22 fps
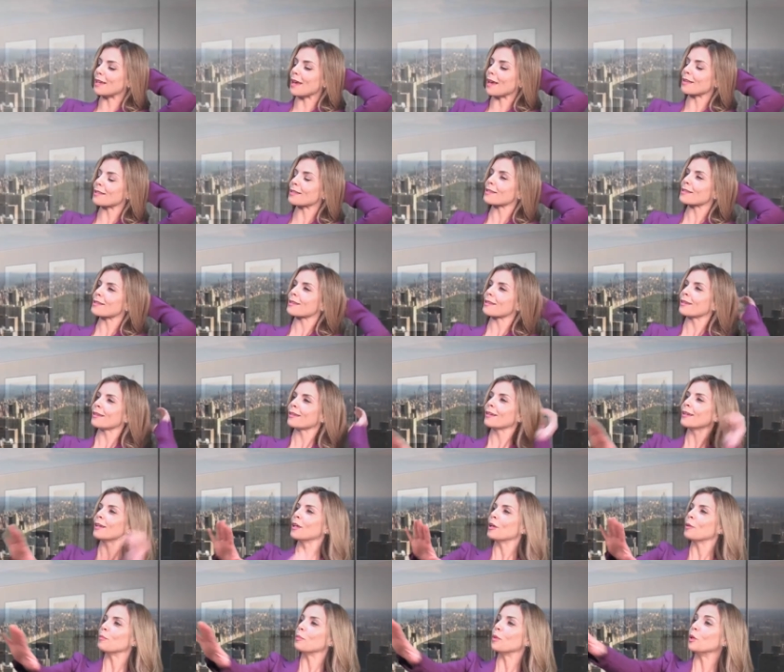desk,
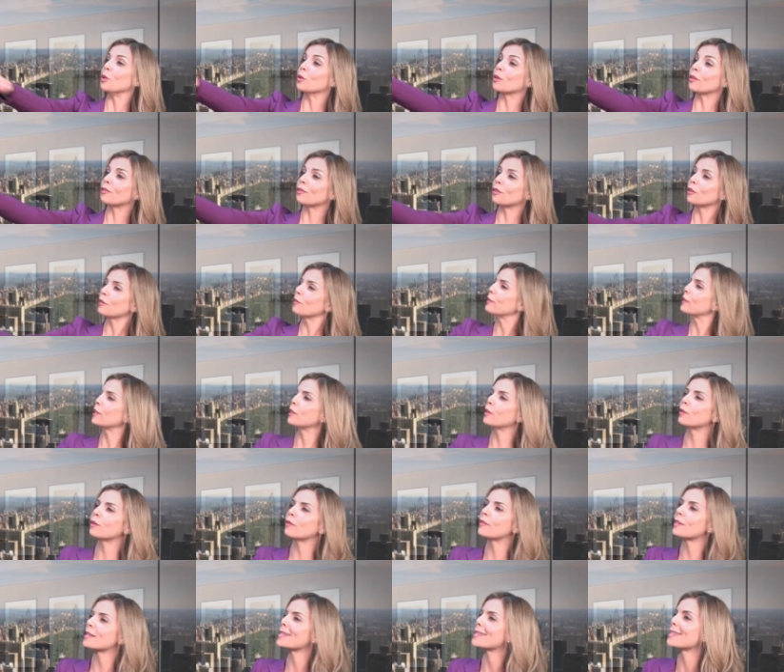beautiful view of
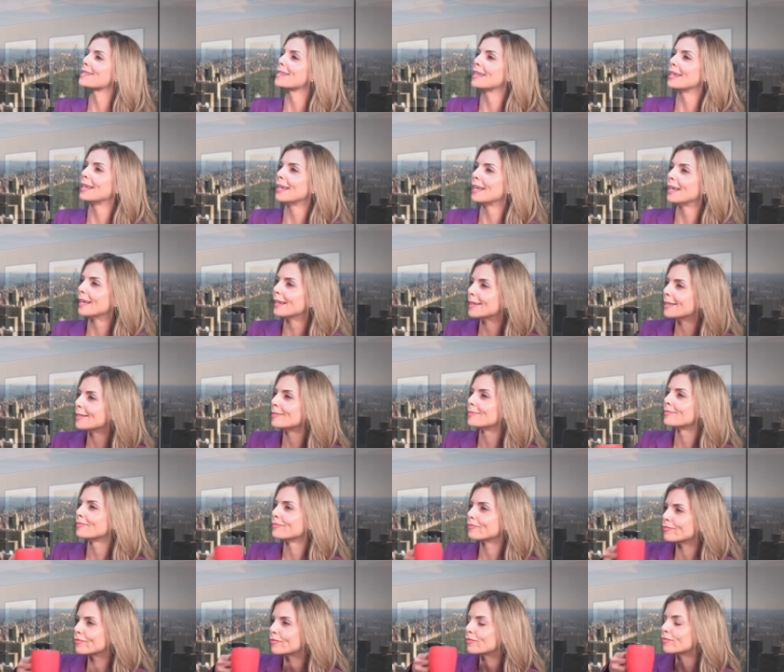the city.
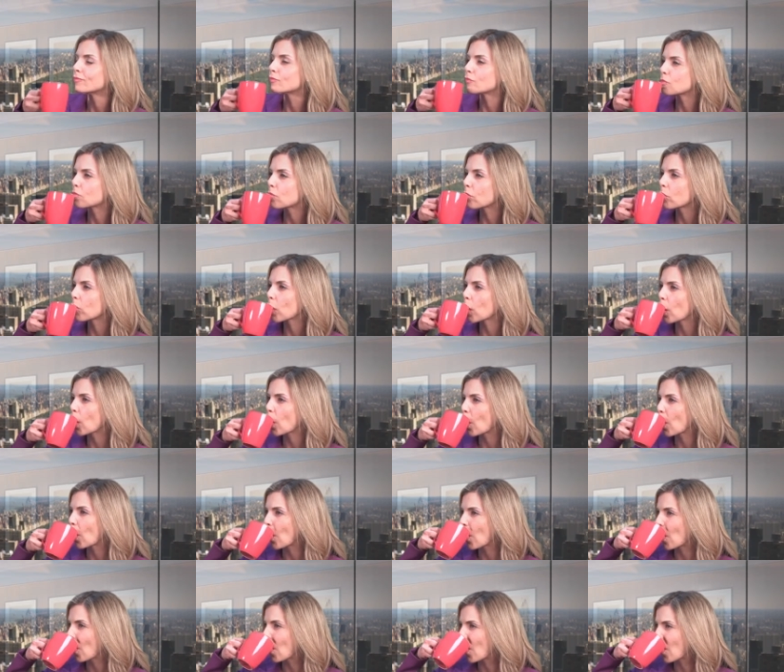Mm.
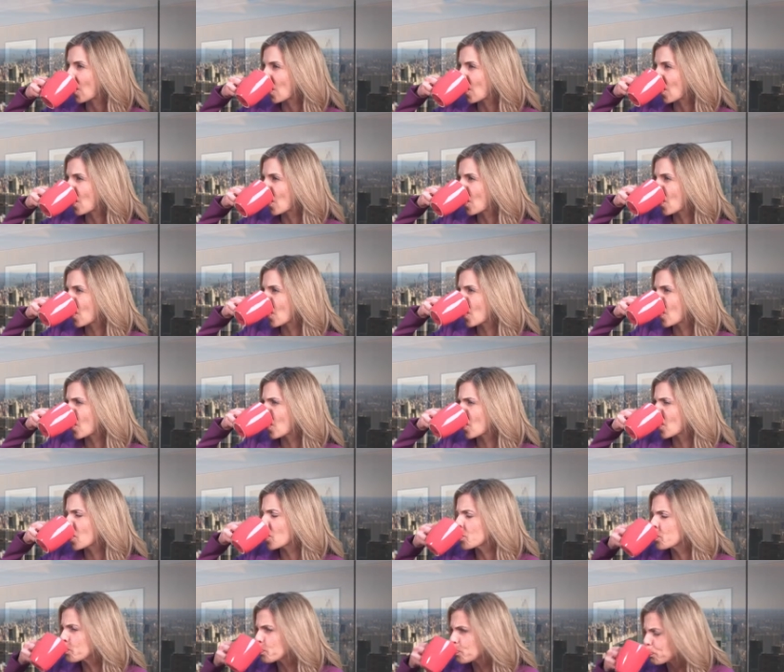
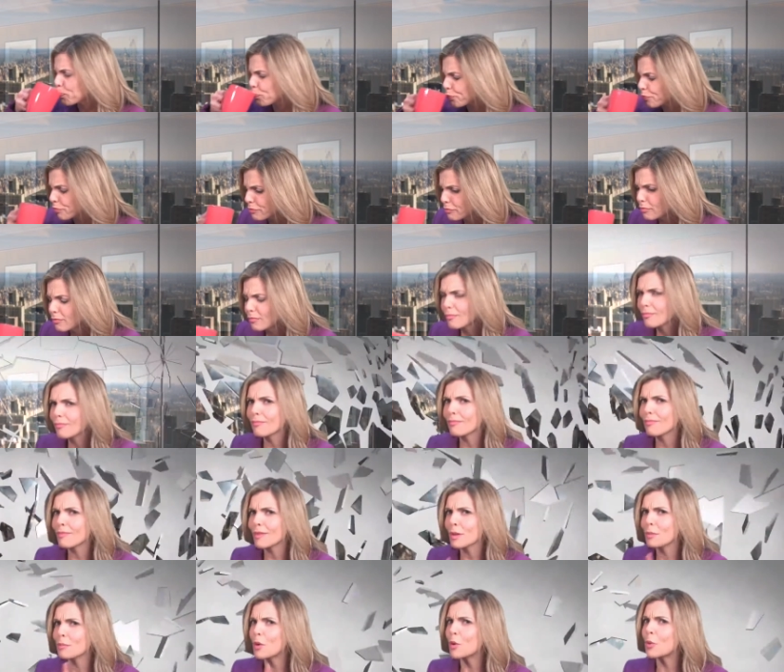Mm.
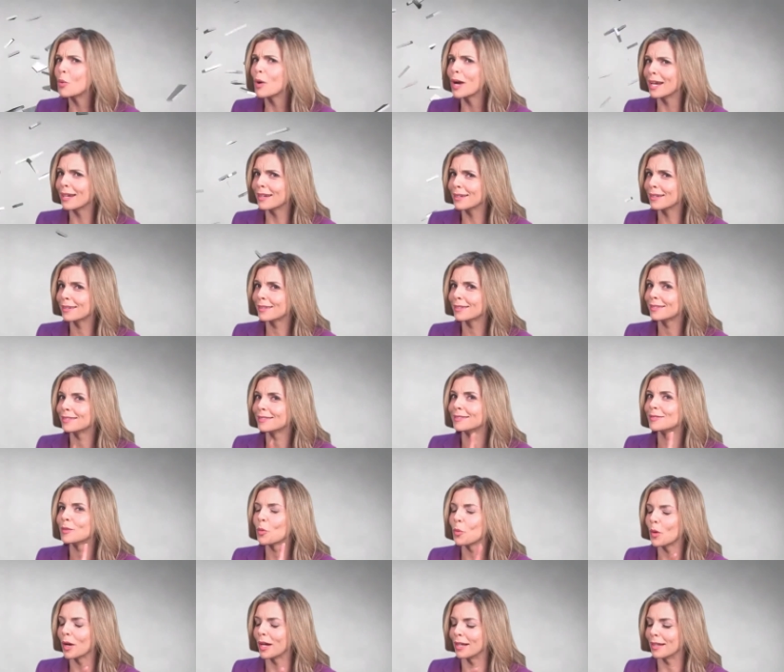But wait,
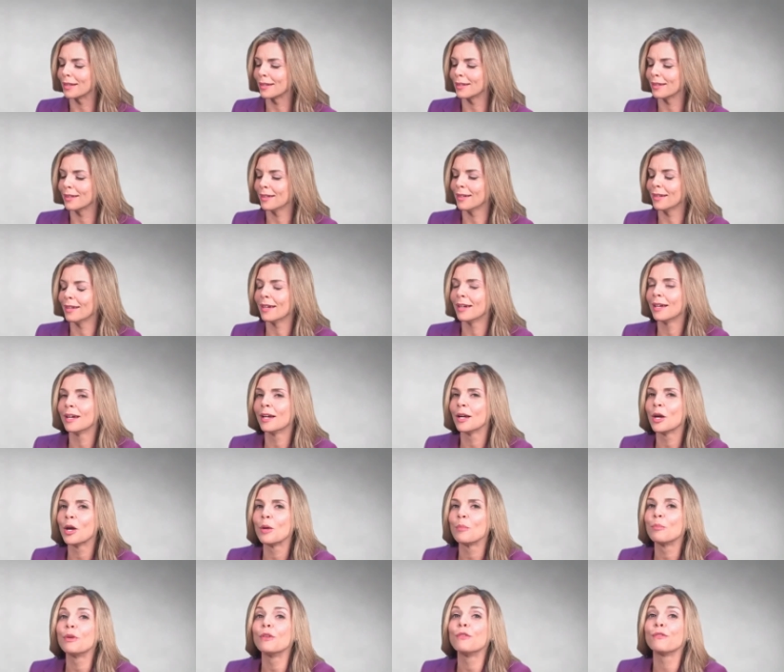wait.
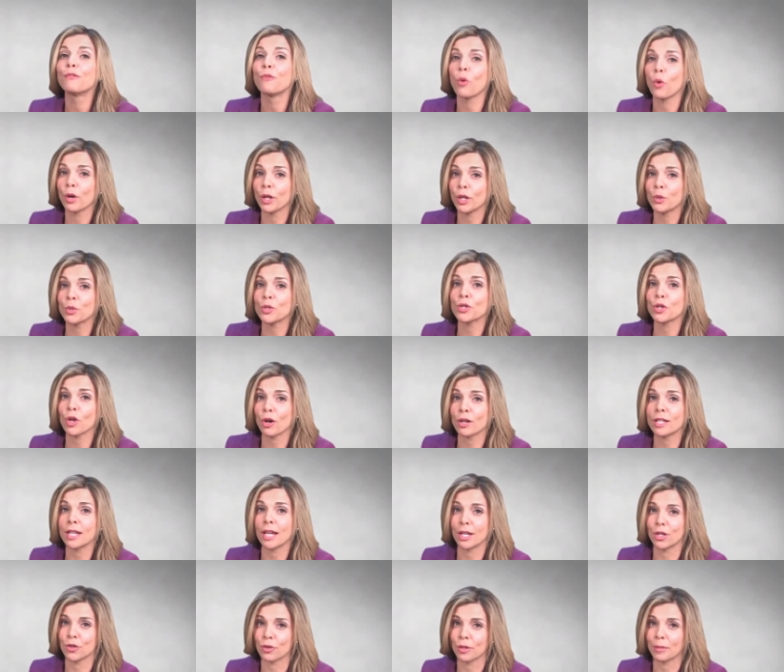Before you start
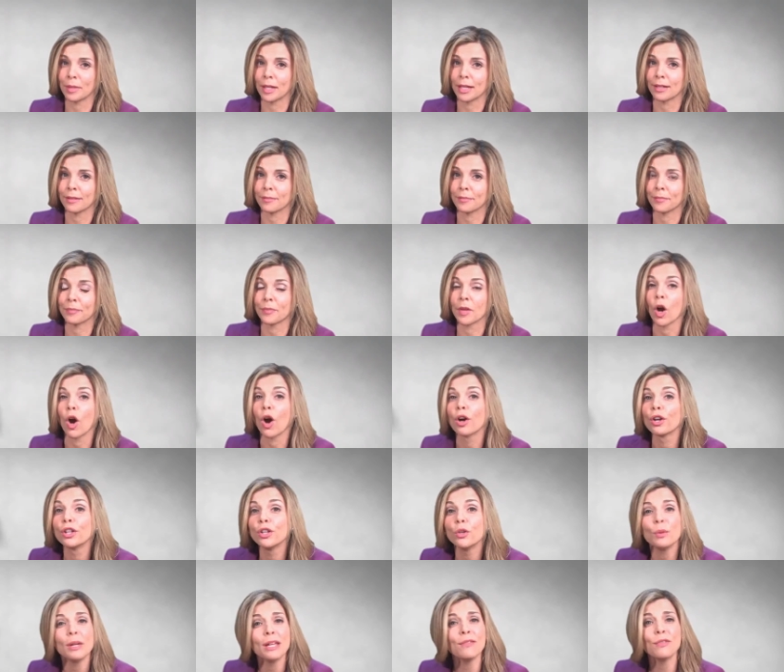daydreaming, are
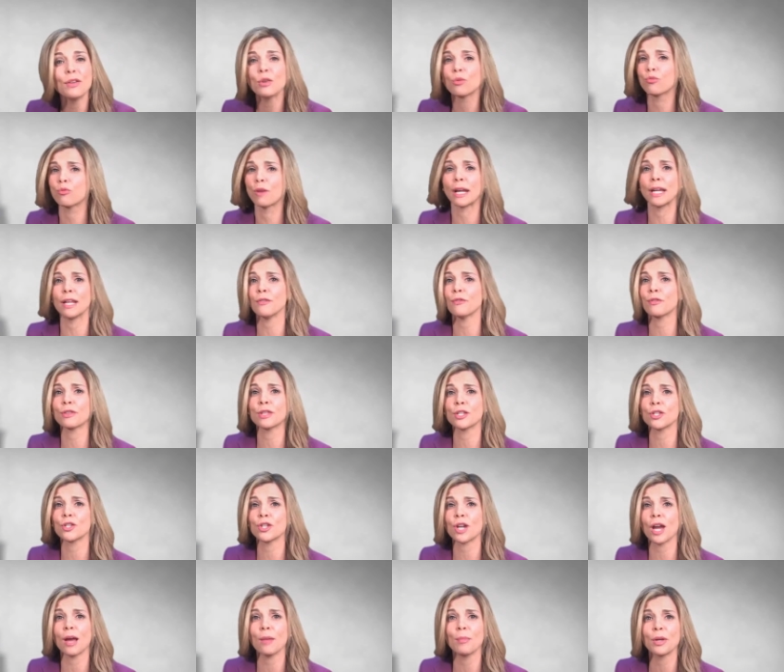you even ready for this
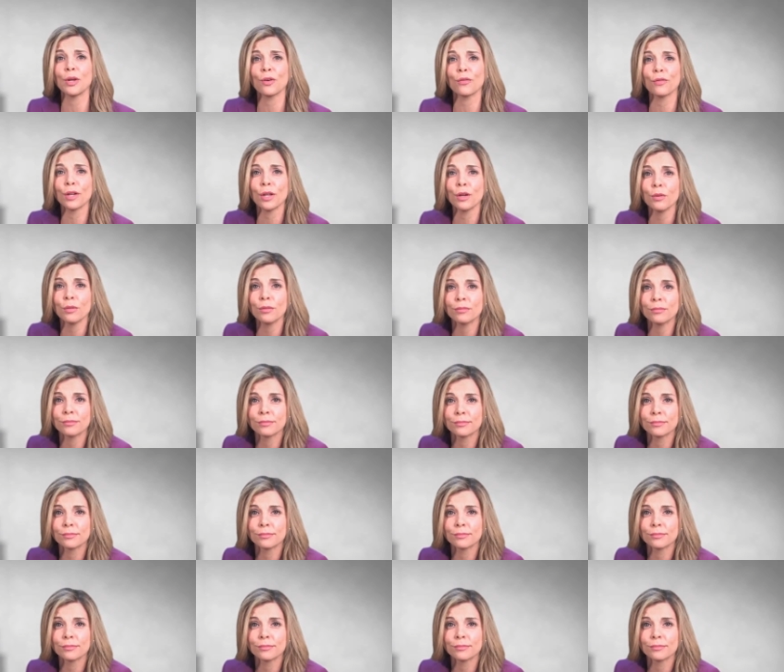job interview?